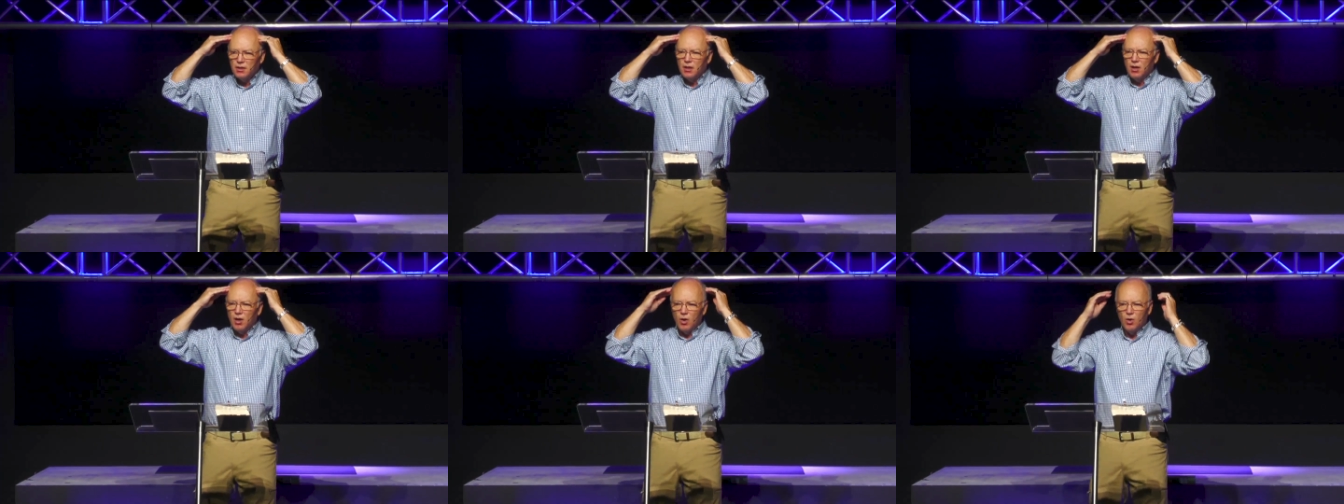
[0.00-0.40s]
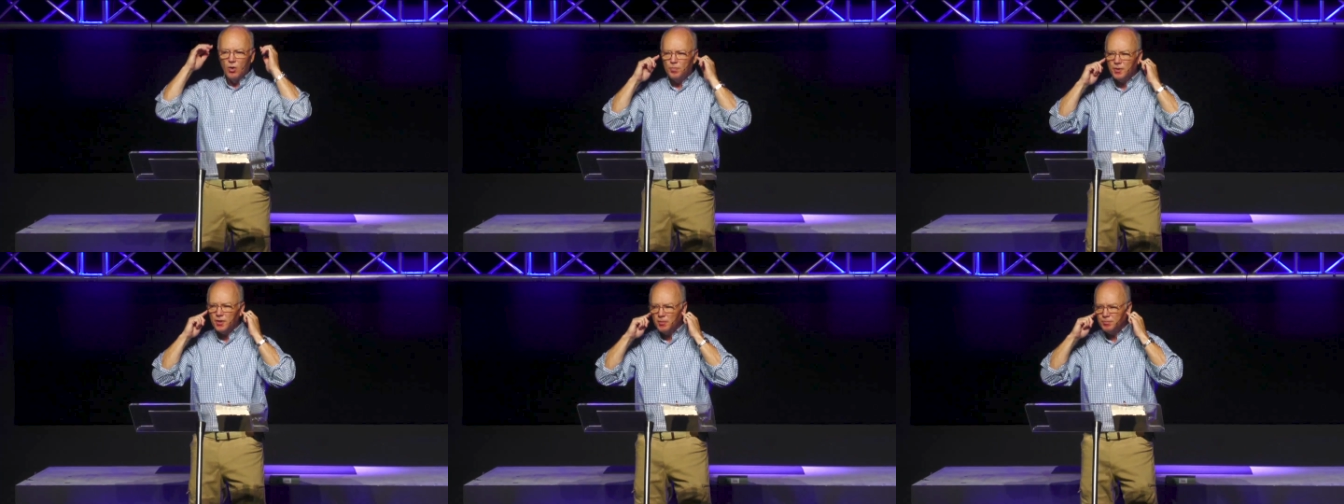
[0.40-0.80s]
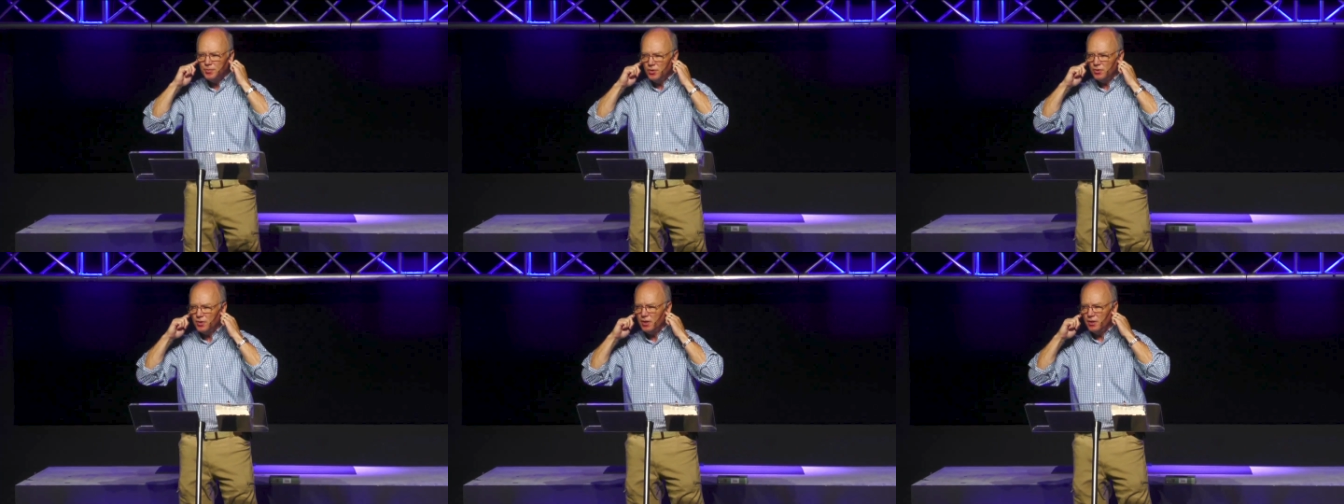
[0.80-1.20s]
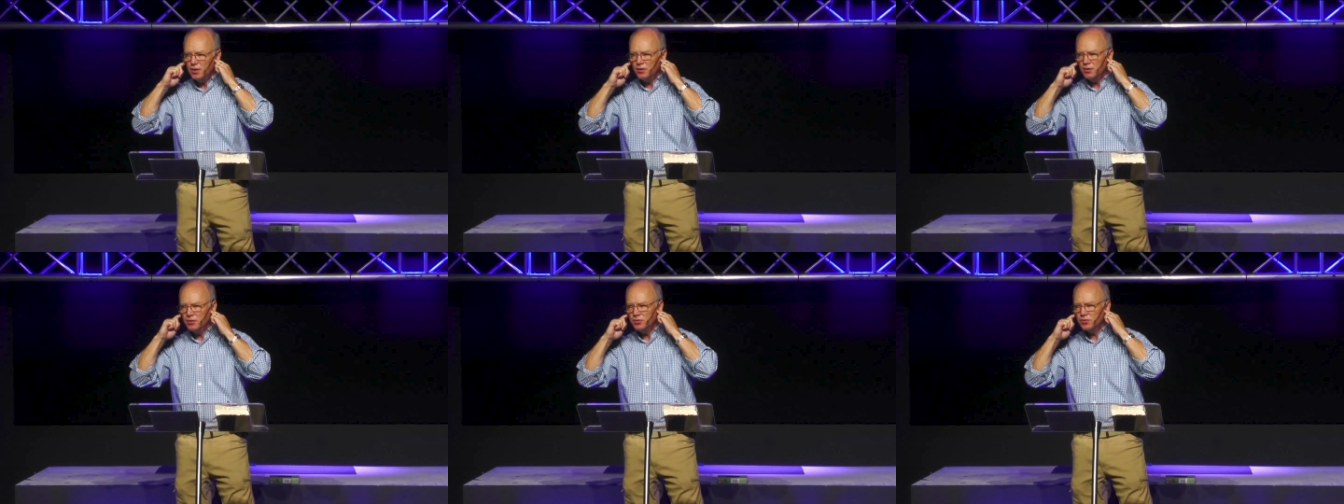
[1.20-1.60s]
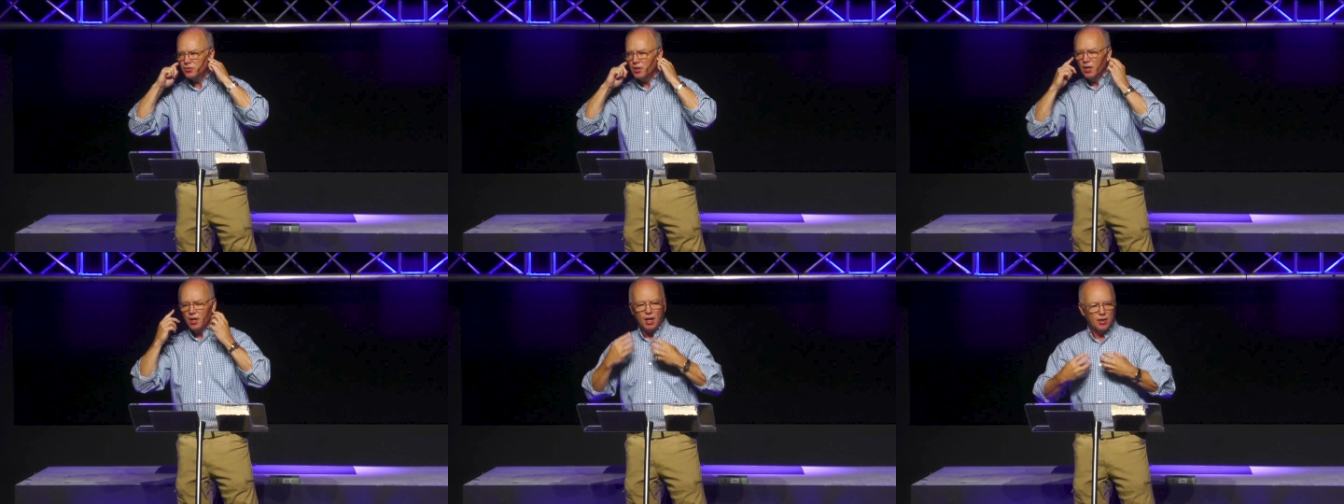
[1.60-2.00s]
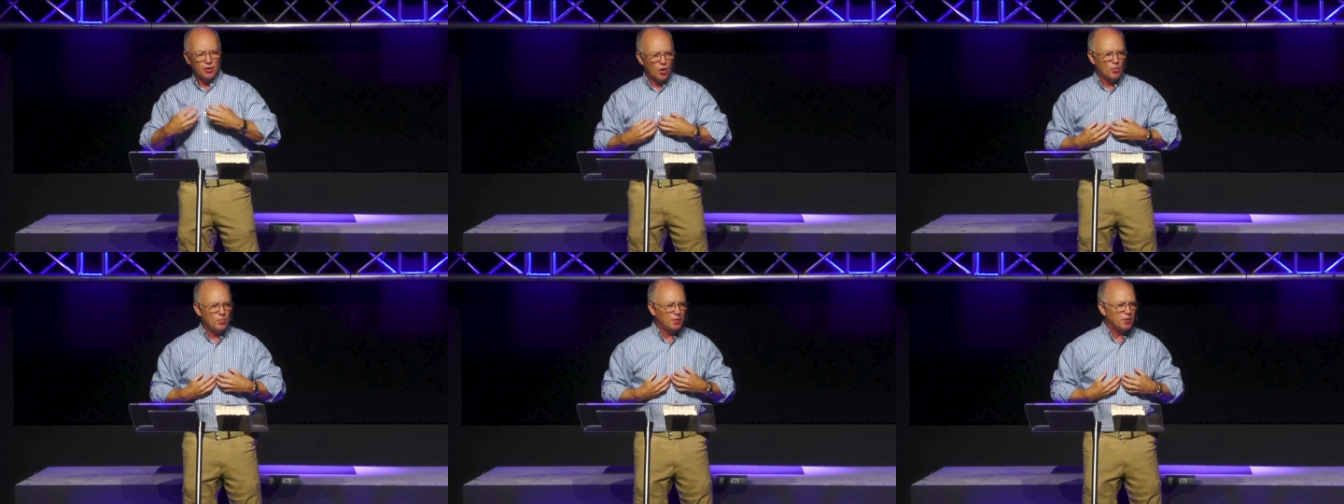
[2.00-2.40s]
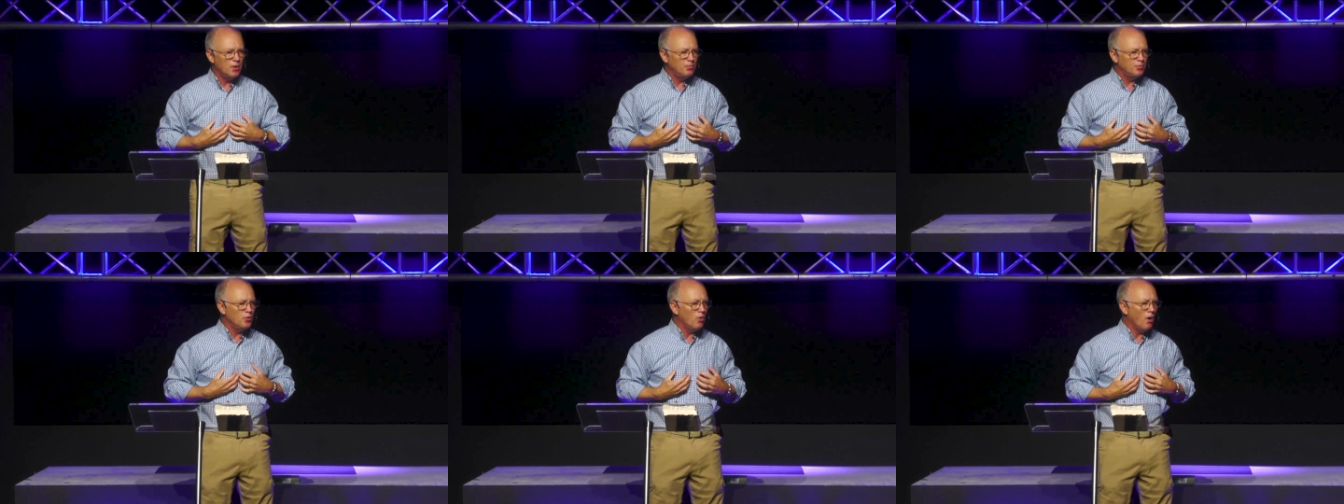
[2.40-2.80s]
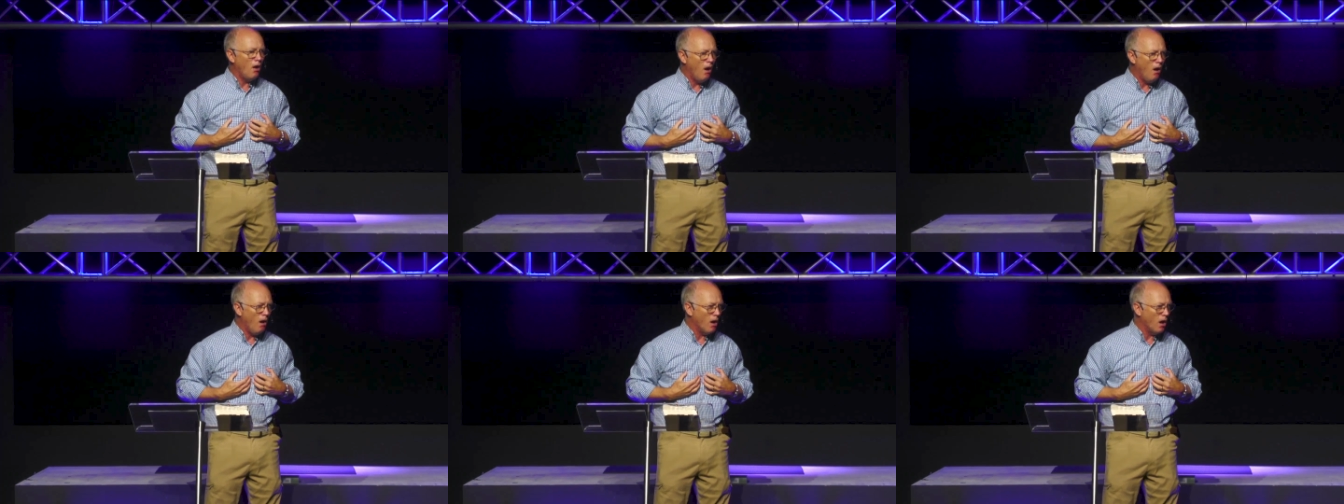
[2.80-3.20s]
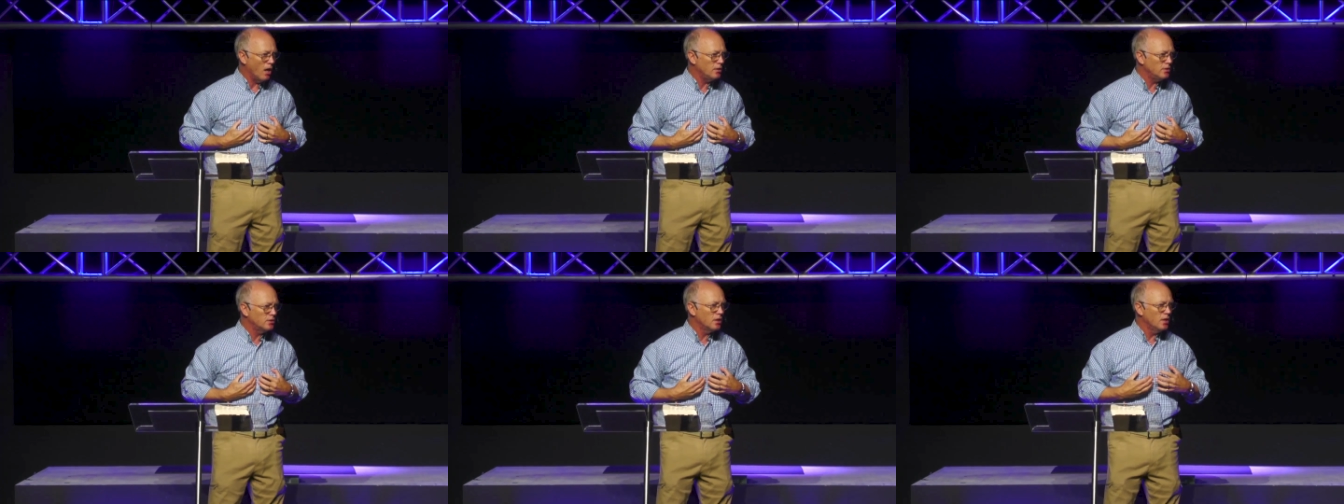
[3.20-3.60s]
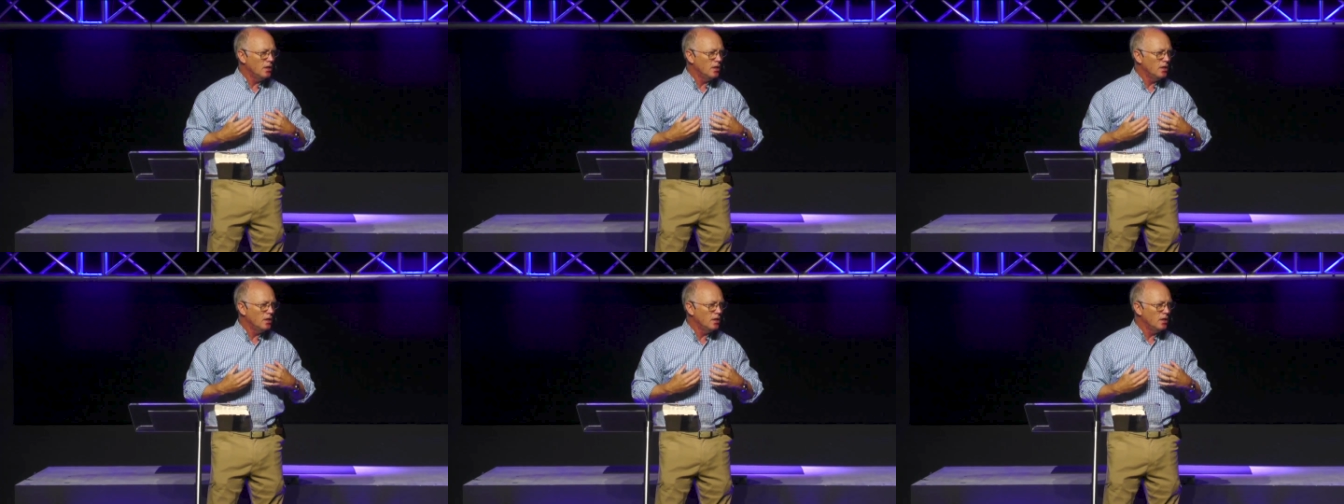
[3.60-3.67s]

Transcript: open up your ears, and open up your heart